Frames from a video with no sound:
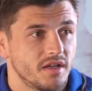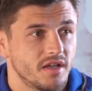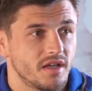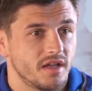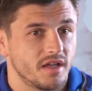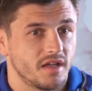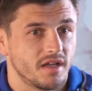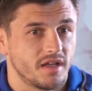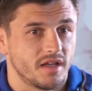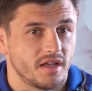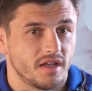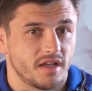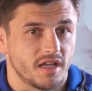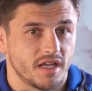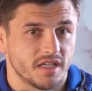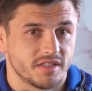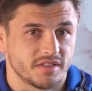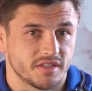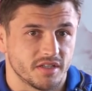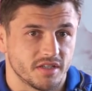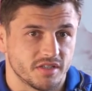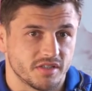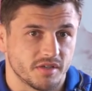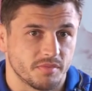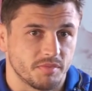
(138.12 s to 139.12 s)
Uh,
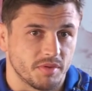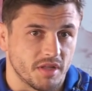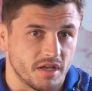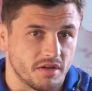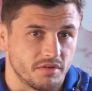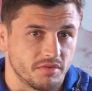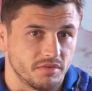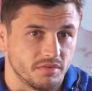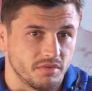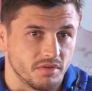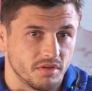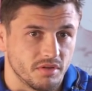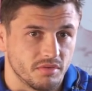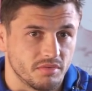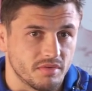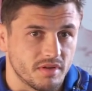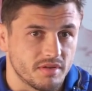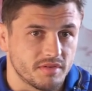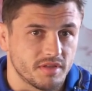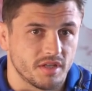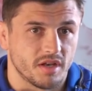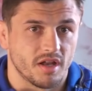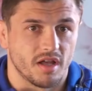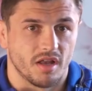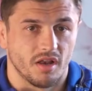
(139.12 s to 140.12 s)
as, a, as a player,
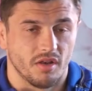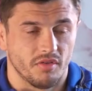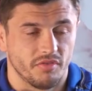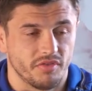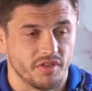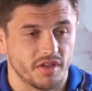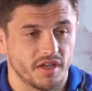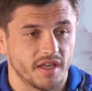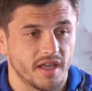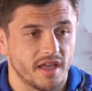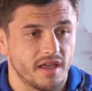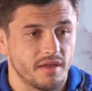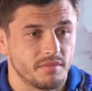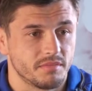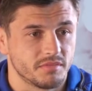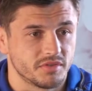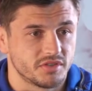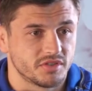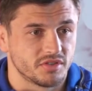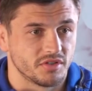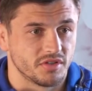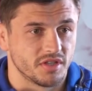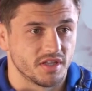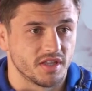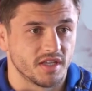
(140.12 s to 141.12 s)
you know, I love the game,
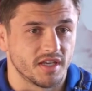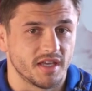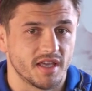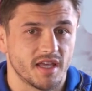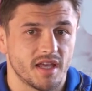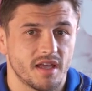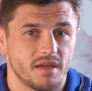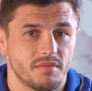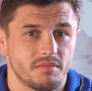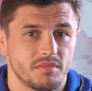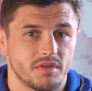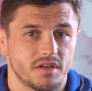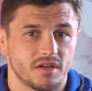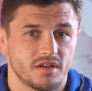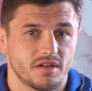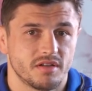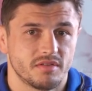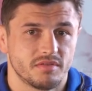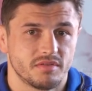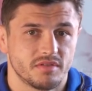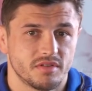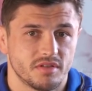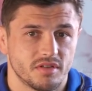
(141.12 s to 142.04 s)
study the game, you know,